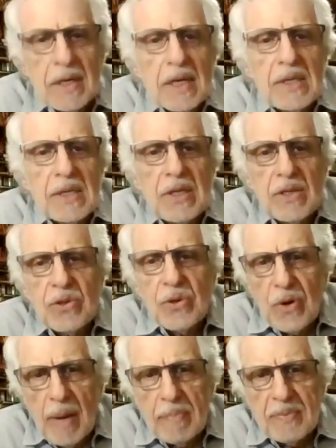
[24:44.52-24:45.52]
is
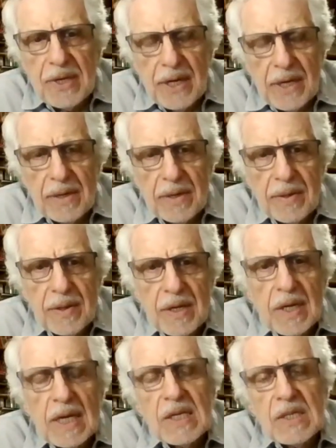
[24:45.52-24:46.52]
interrupting
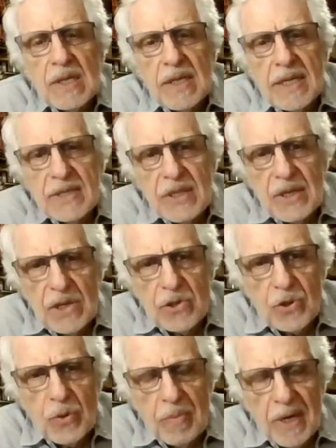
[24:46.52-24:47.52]
his listening
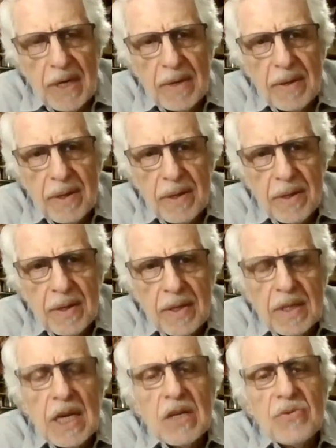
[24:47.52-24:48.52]
to me.
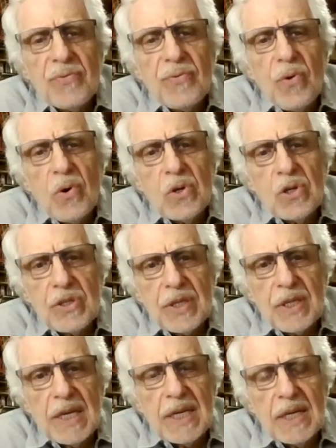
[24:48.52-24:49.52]
That force
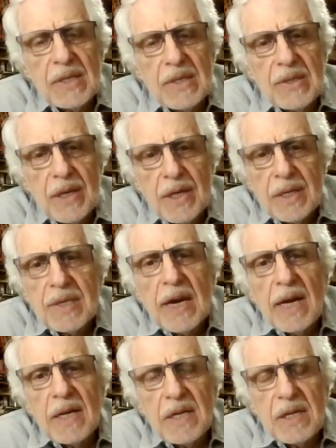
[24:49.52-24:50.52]
is
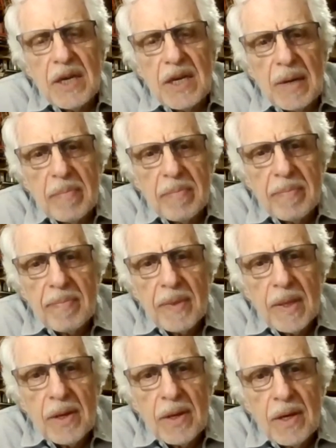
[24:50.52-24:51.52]
telling him
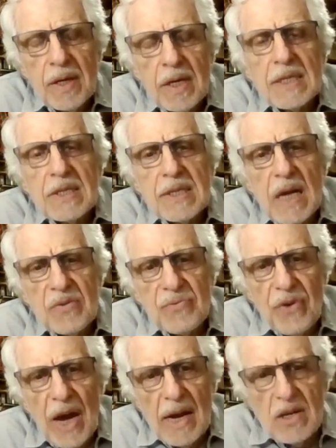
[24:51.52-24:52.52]
it's not
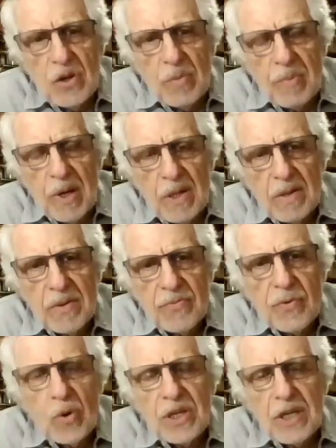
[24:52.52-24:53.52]
valuable
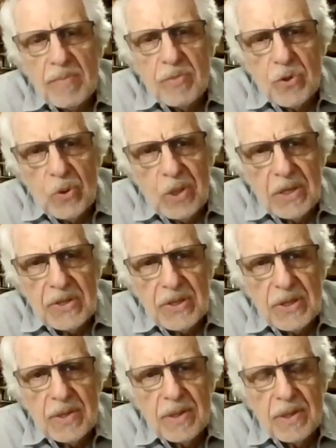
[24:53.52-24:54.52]
for him to
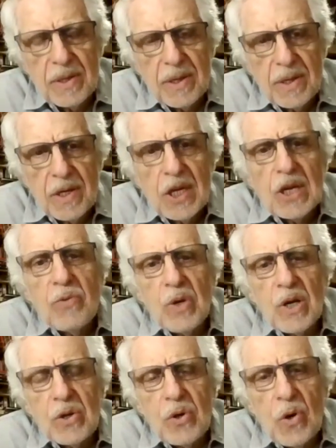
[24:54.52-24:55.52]
listen. He
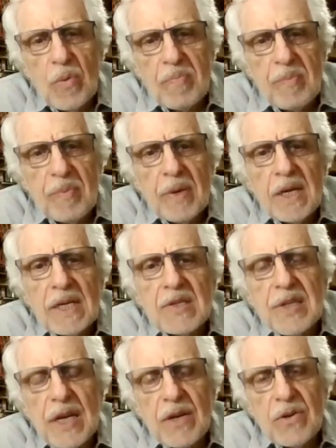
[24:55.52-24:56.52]
will go
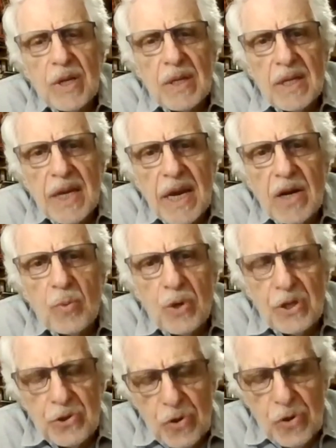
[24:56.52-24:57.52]
secretly and
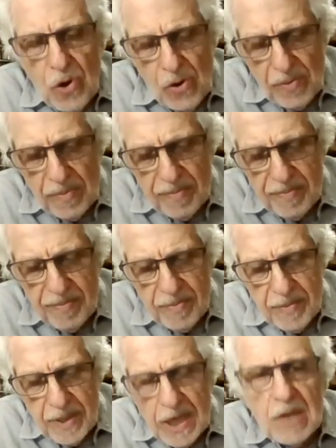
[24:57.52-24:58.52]
withdraw.
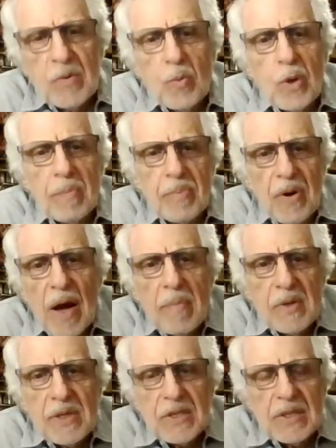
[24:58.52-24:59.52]
It will
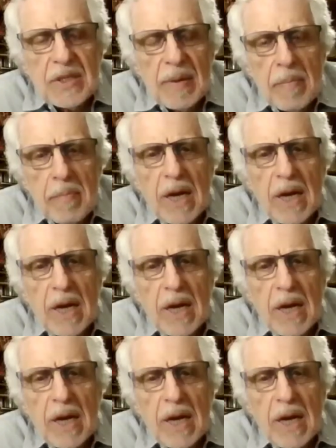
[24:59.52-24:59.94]
promise him